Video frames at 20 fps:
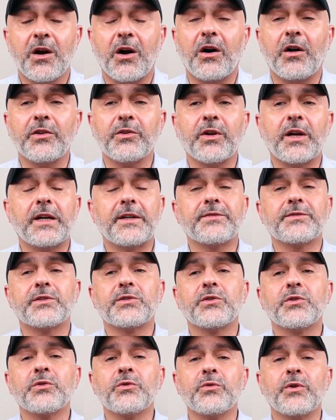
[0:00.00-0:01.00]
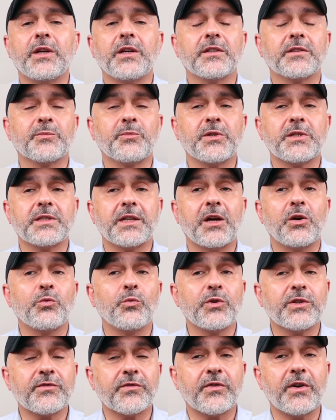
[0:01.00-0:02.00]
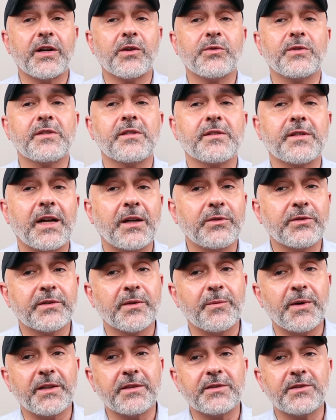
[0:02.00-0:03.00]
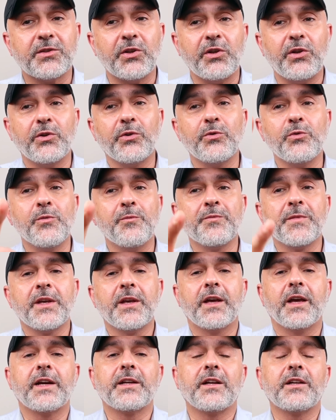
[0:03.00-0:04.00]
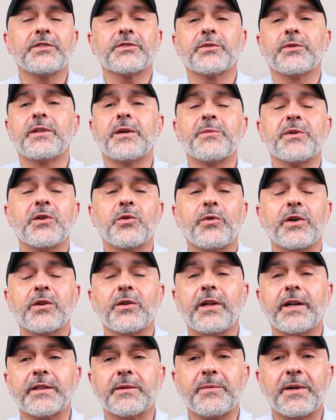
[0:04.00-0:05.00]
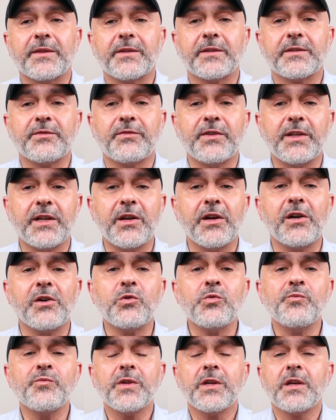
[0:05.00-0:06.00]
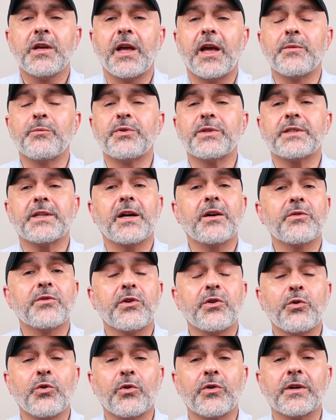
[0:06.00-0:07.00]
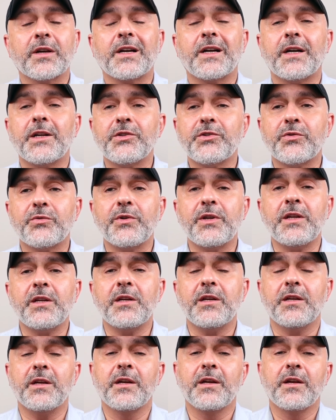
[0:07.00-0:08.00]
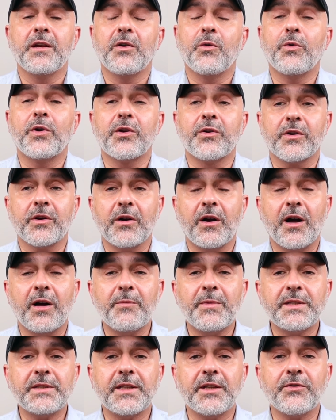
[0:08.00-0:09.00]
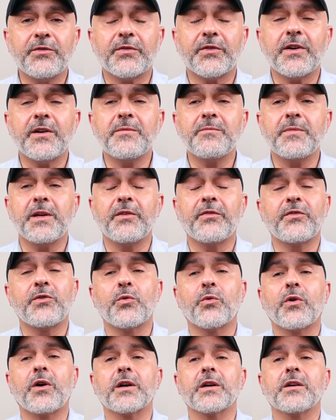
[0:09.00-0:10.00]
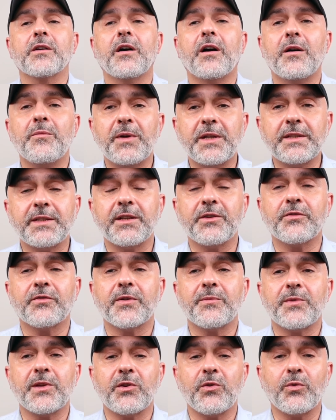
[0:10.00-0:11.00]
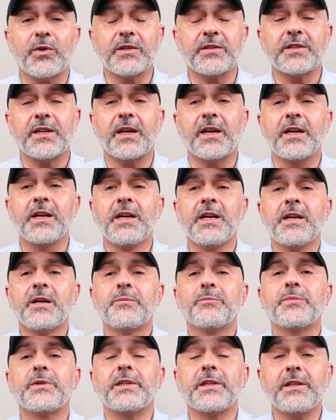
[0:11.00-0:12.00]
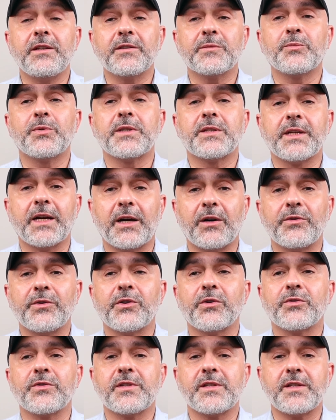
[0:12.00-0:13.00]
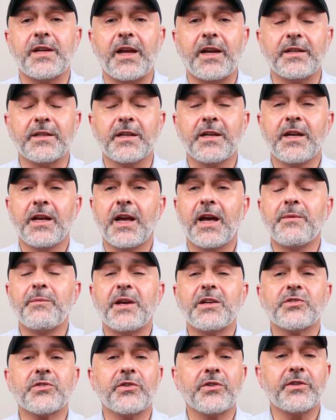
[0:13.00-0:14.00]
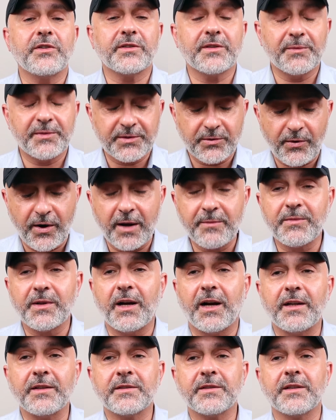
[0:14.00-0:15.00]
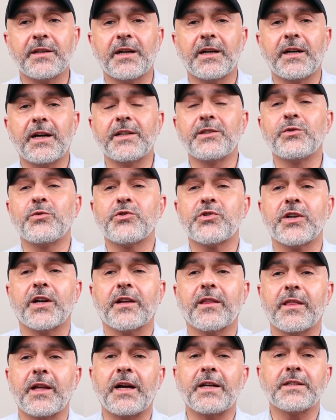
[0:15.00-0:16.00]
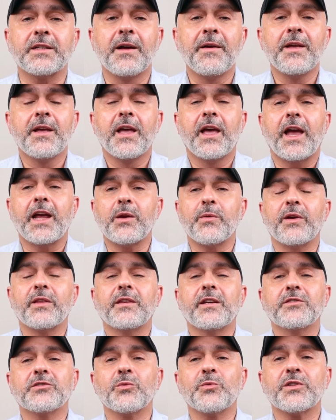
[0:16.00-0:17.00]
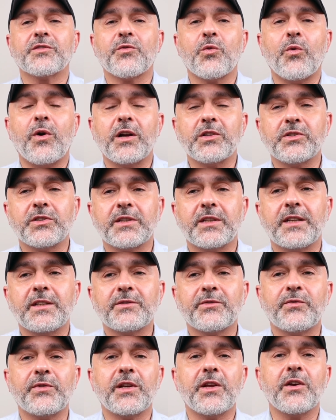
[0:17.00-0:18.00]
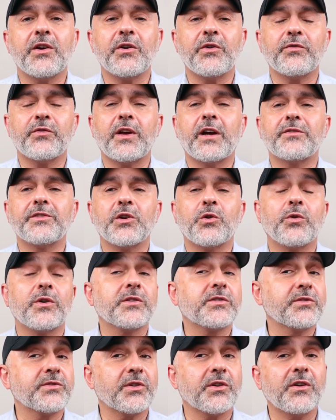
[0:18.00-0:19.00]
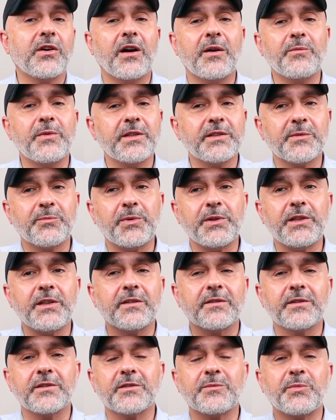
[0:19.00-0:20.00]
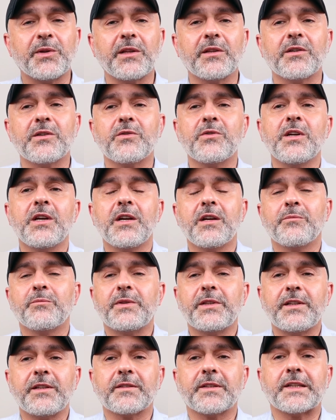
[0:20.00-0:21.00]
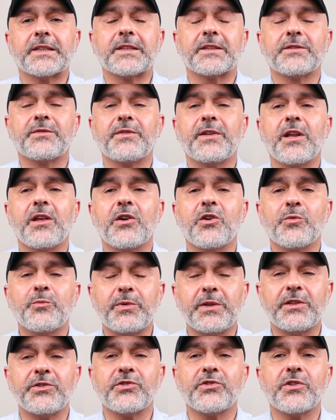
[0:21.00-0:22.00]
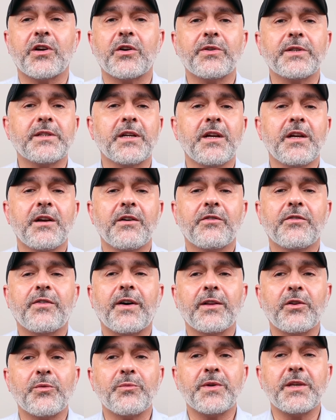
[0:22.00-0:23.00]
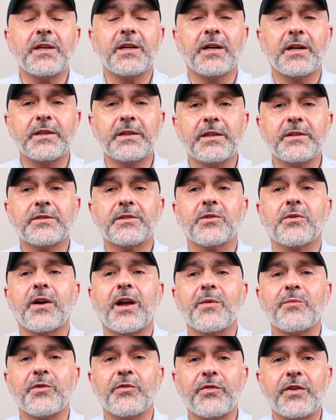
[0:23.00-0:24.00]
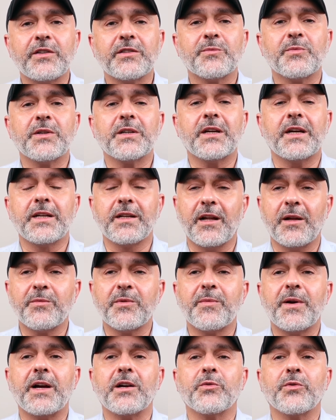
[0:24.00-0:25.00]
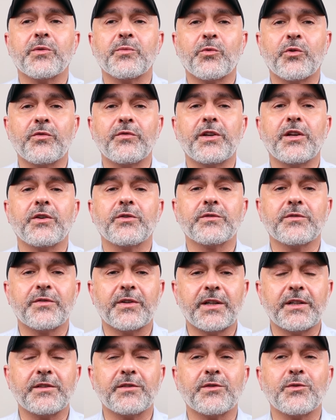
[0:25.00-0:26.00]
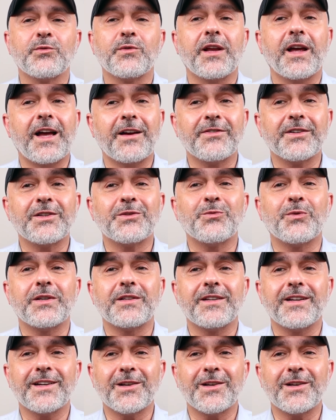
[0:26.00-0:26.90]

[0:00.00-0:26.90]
All you have to do is put down which fragrance sounds the best to you, and also let me know what you liked about this video, and put down your country where you're commenting from. If you are commenting from the USA, please put down your state, and make sure you're subscribed, guys. I do check that. Anyway, thanks so much for watching today's video. If you have any questions or comments, please list below. Please like this video. Please share it. Follow me on Instagram and Facebook, and I'll be back with more videos very soon. Have a good one.